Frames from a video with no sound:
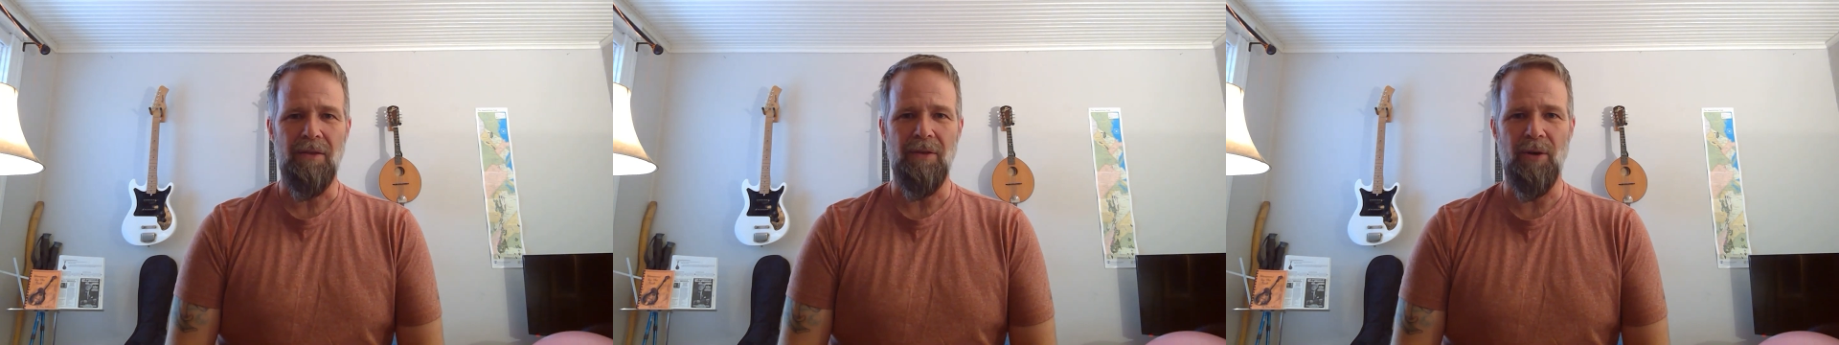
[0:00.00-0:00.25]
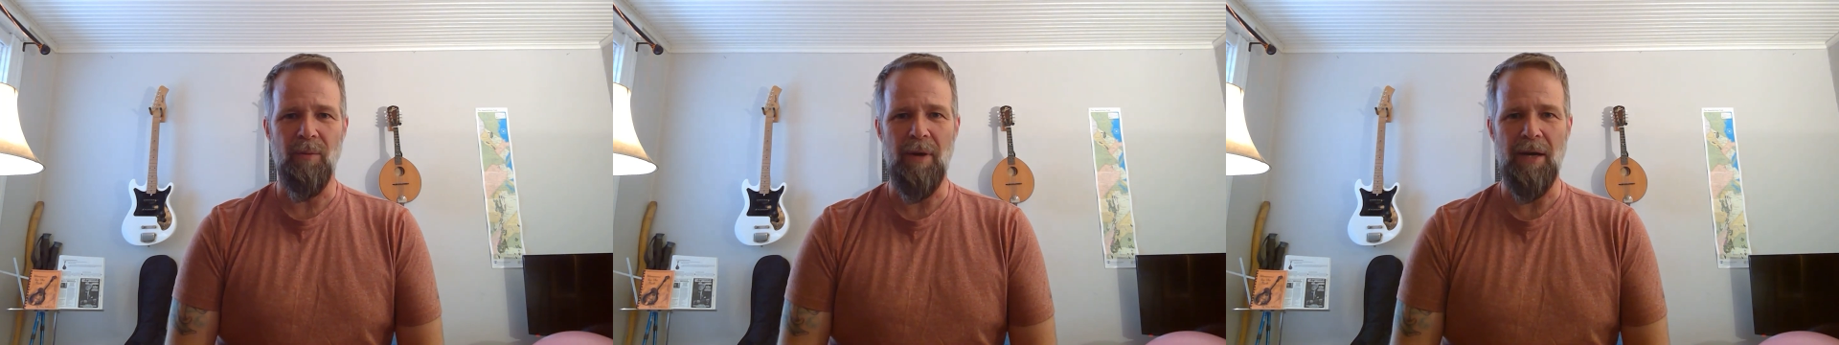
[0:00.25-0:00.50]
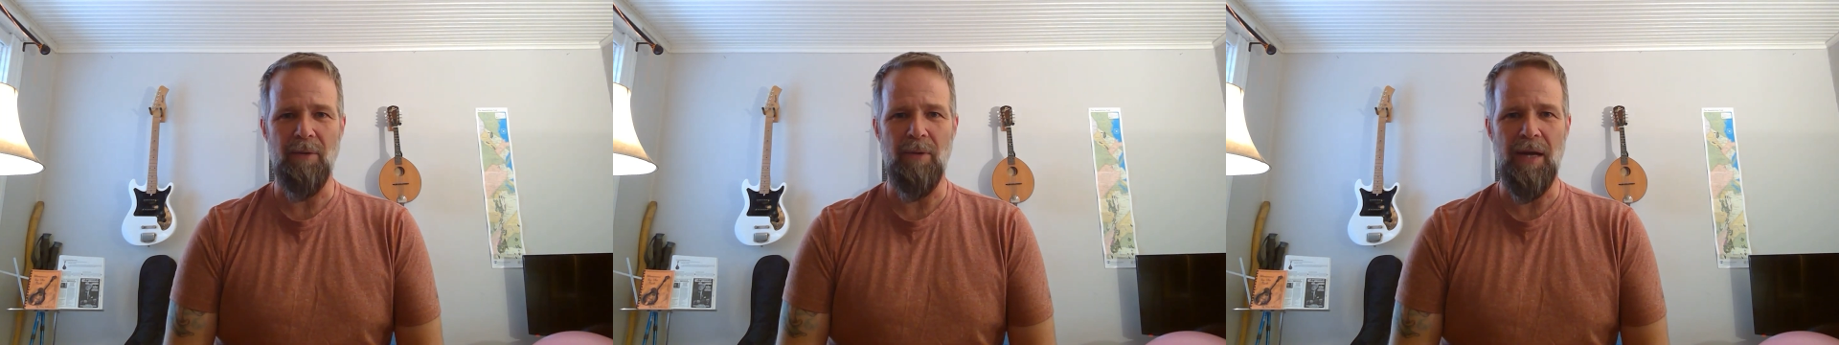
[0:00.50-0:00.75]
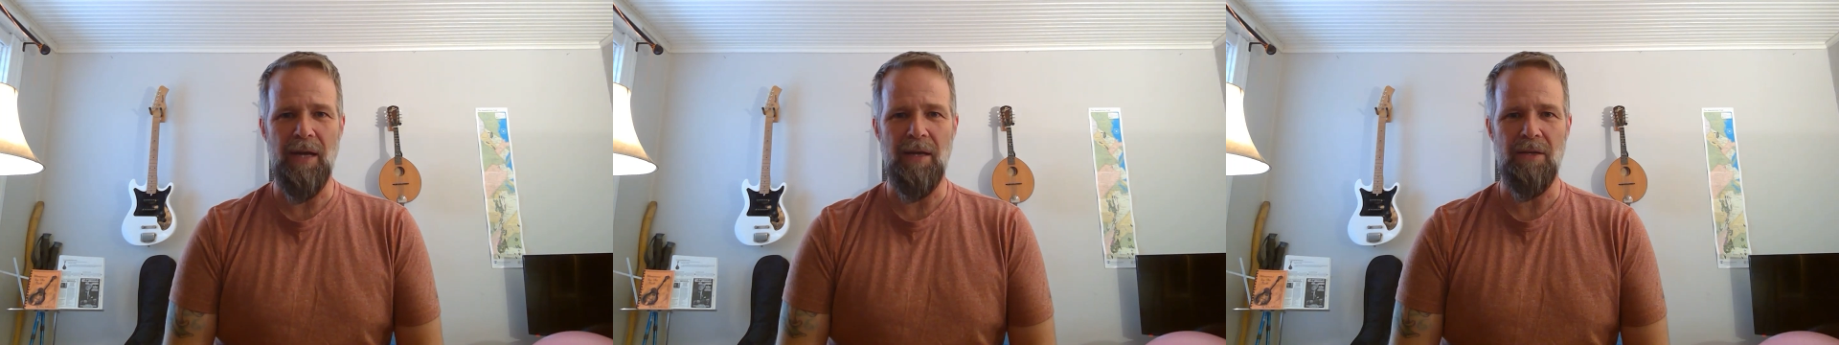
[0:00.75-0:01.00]
There are many
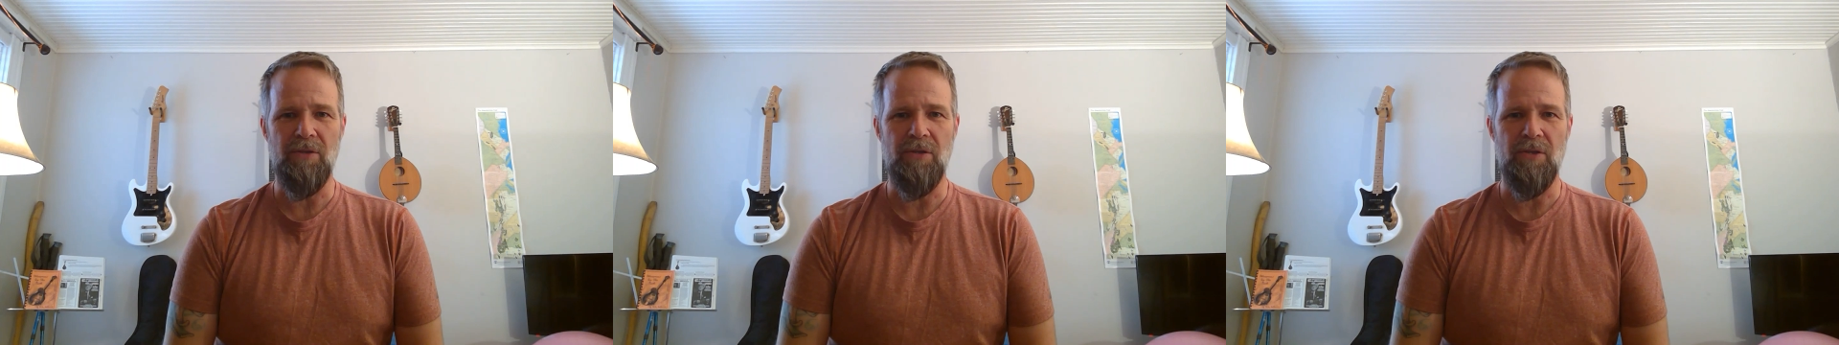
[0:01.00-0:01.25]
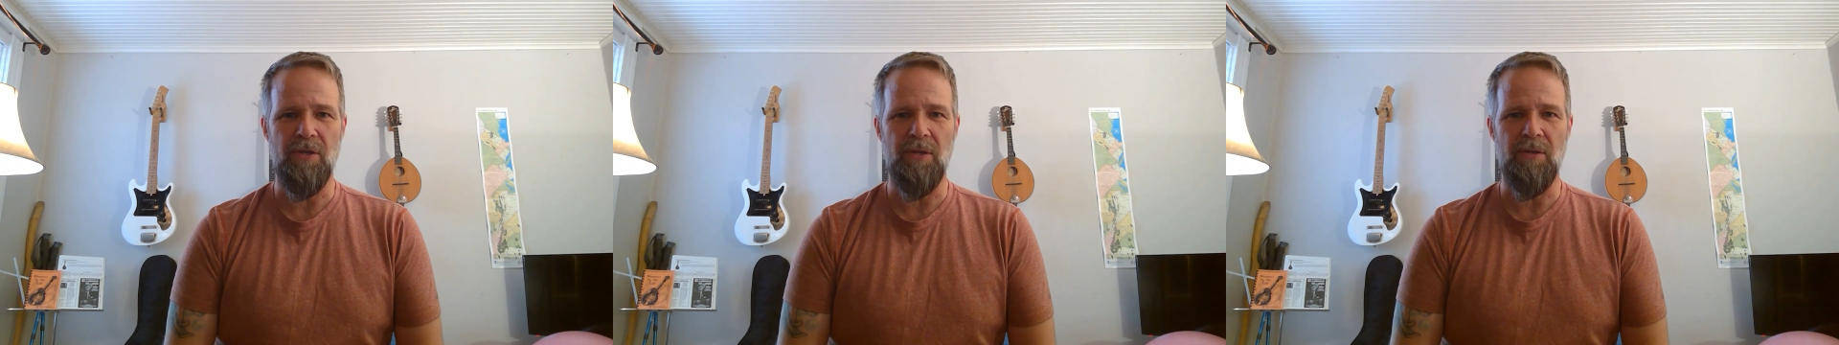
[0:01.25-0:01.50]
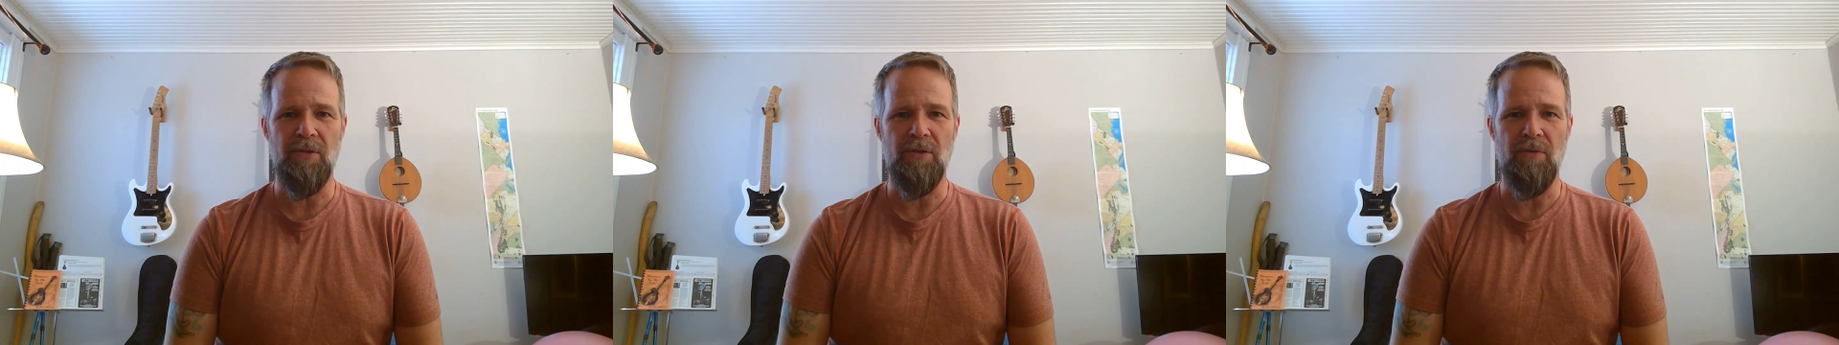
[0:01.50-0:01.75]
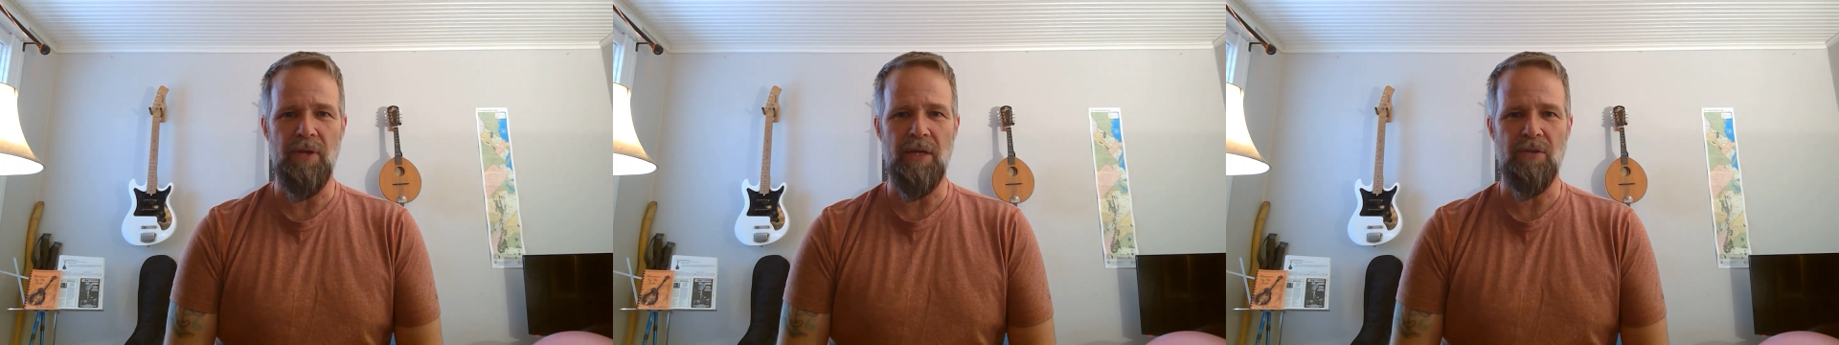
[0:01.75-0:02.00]
ways to
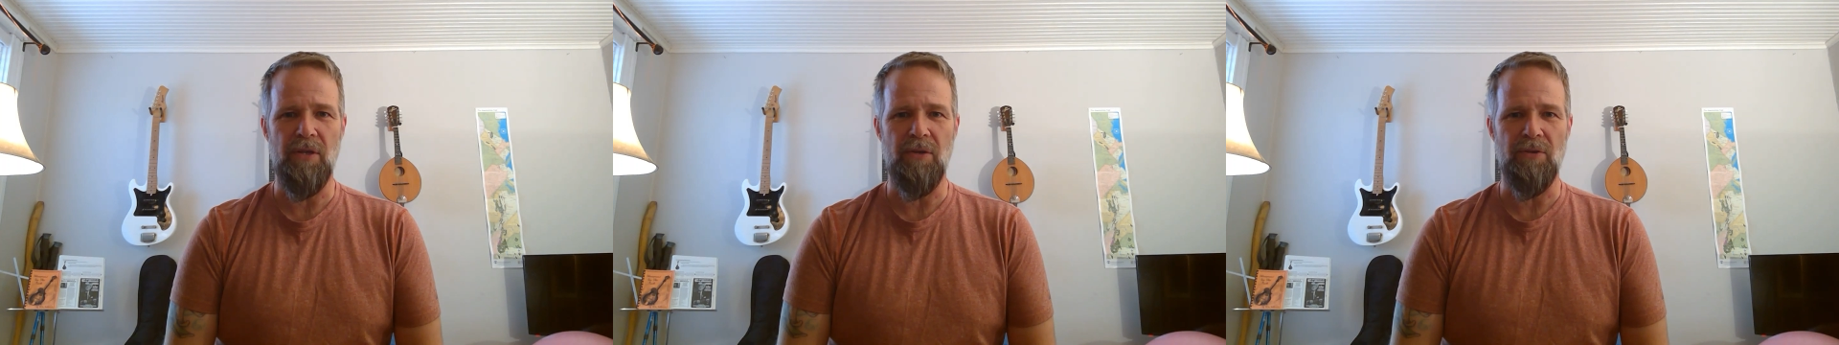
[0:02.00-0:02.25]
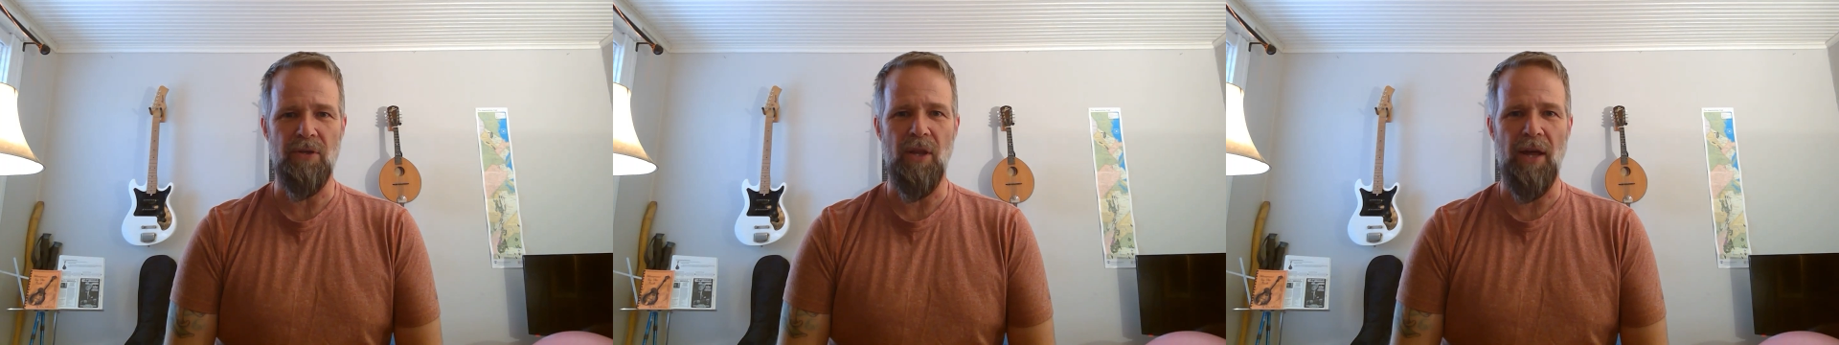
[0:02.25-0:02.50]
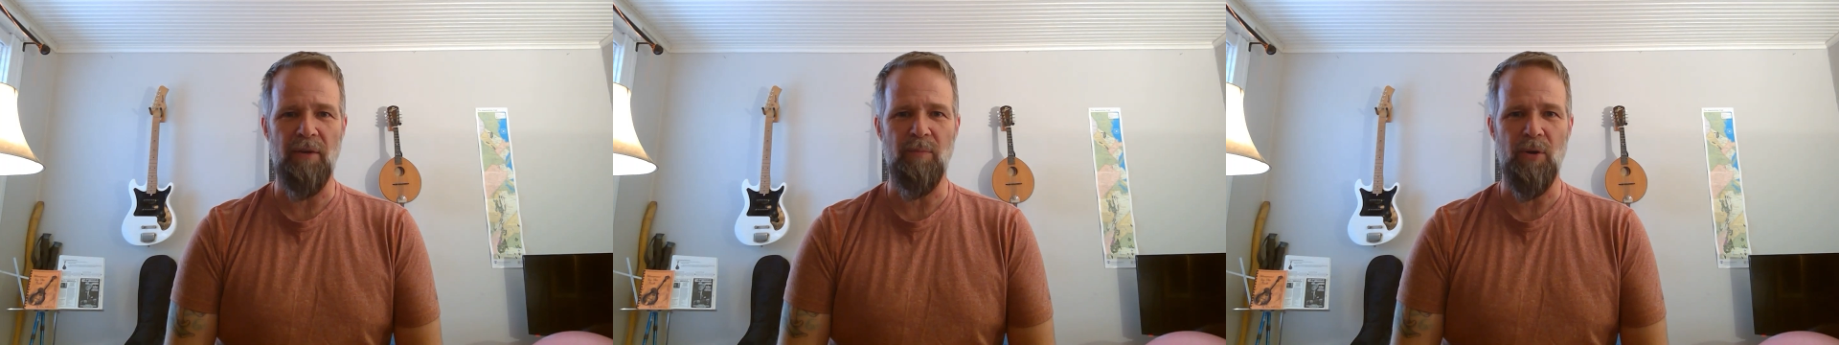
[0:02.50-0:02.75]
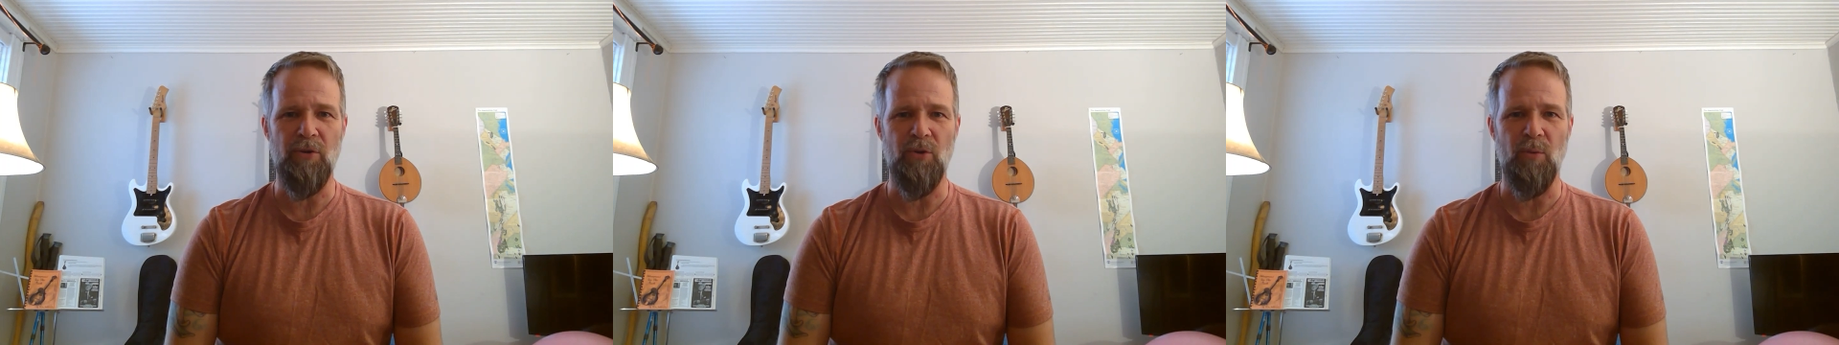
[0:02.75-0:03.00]
do this, and there's a lot of
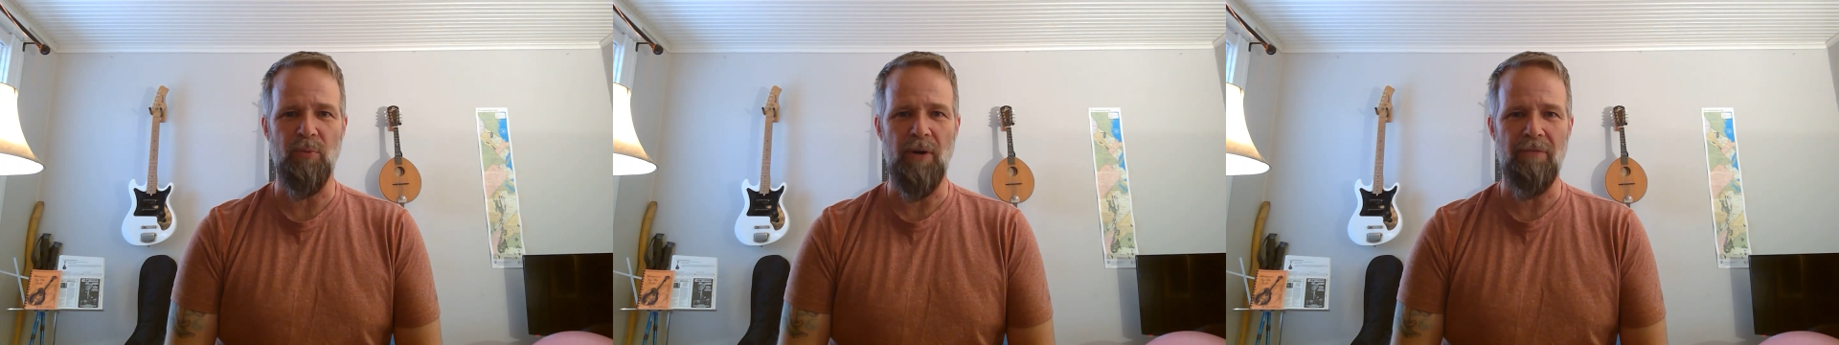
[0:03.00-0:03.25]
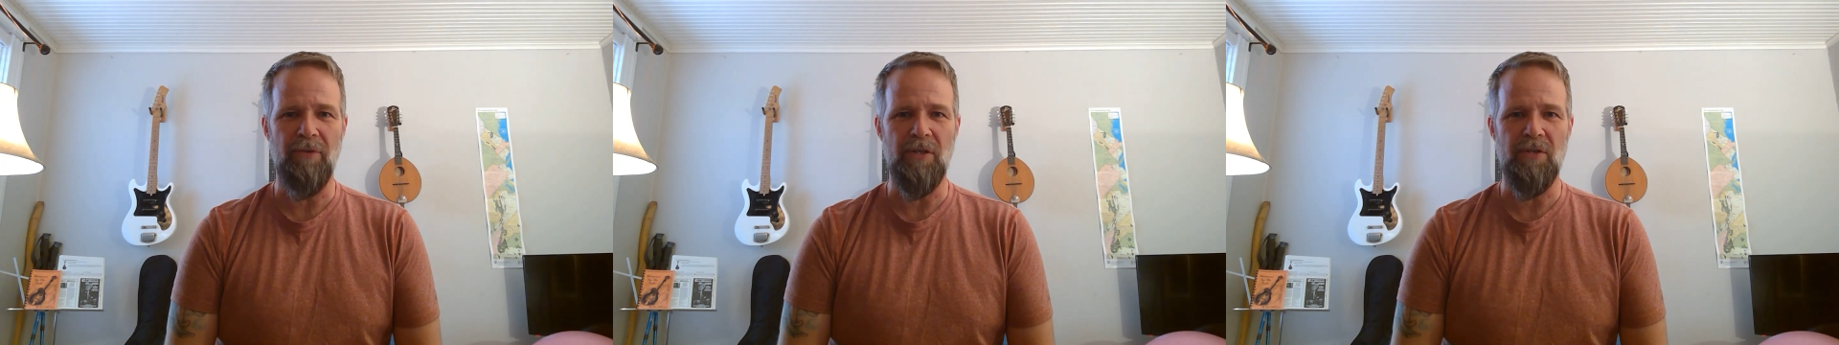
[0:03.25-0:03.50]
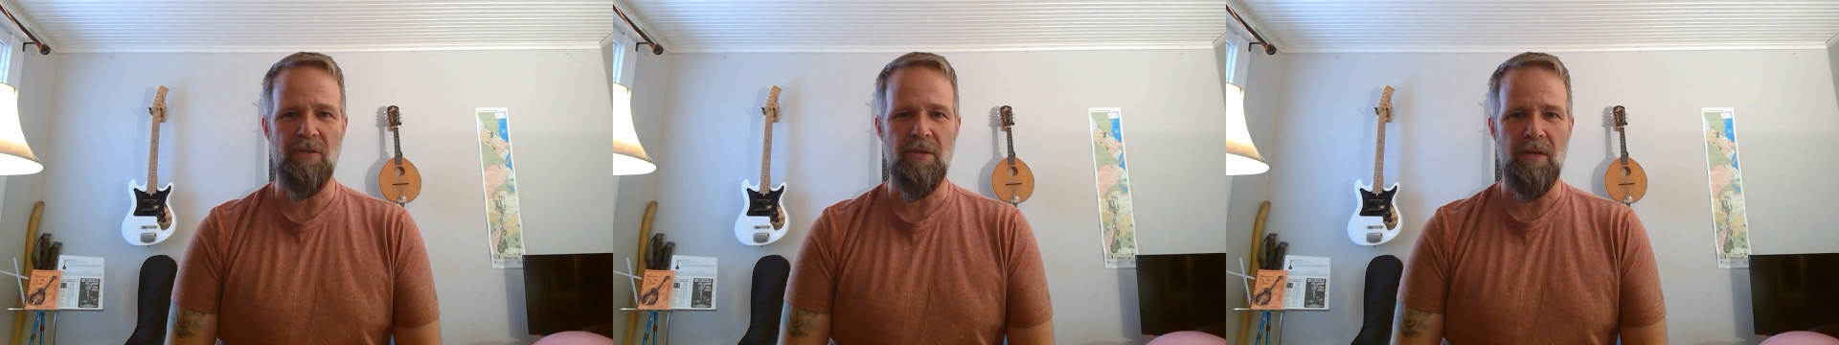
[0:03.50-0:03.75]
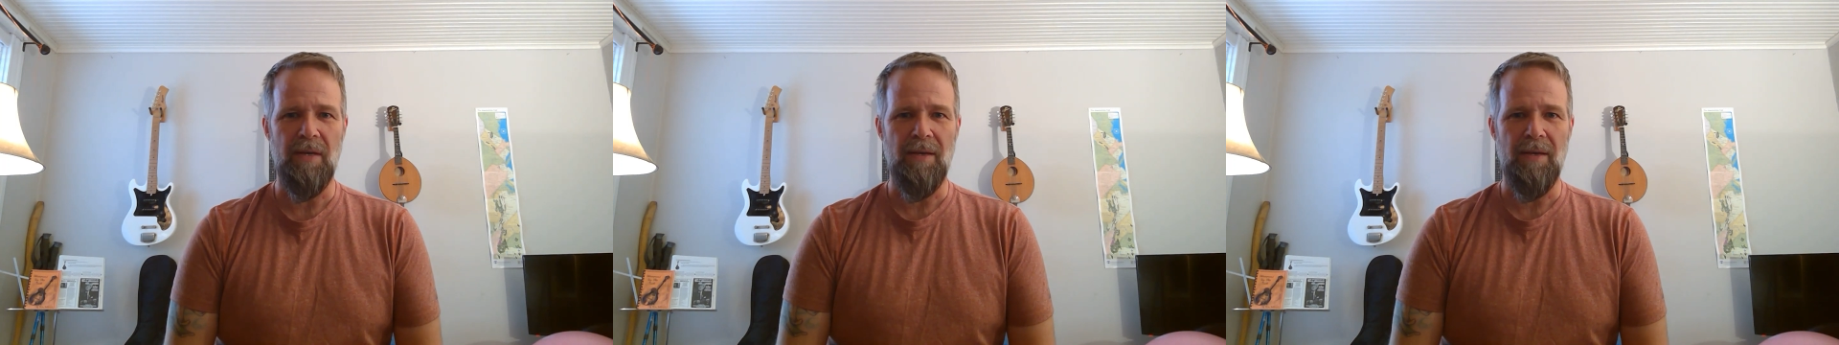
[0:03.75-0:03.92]
personal preference,